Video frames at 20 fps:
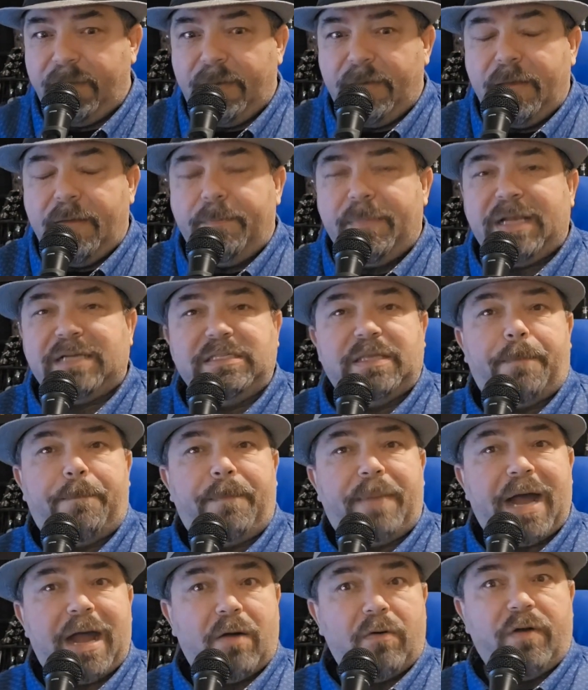because the
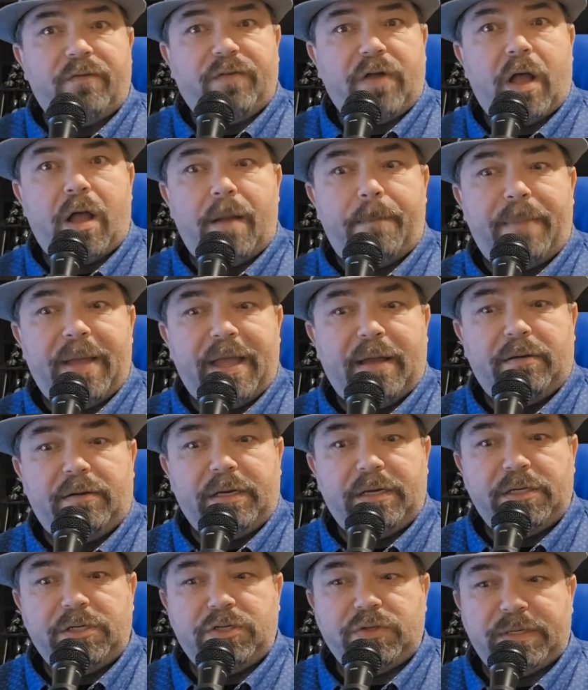power of compound
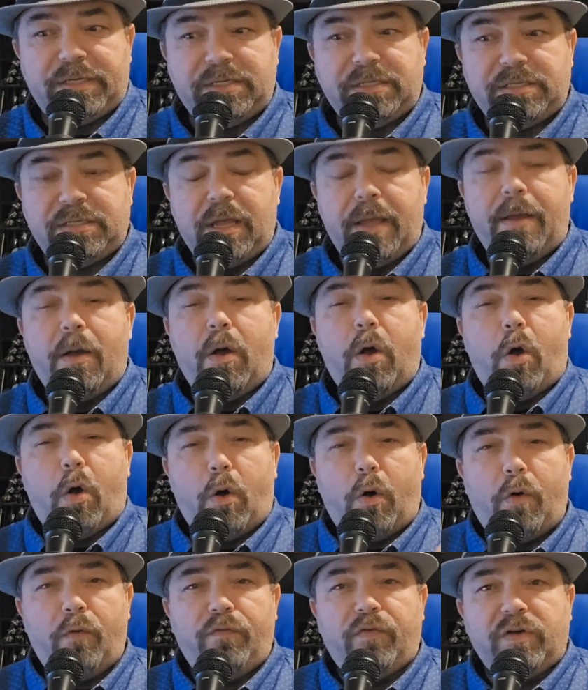interest
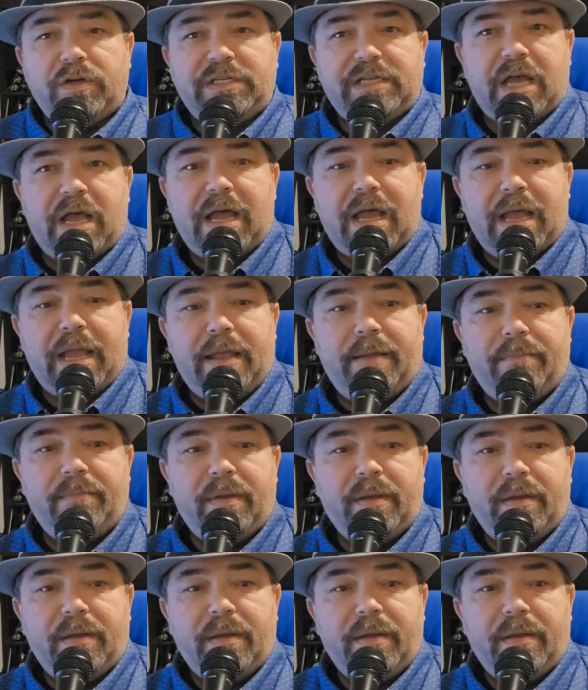over time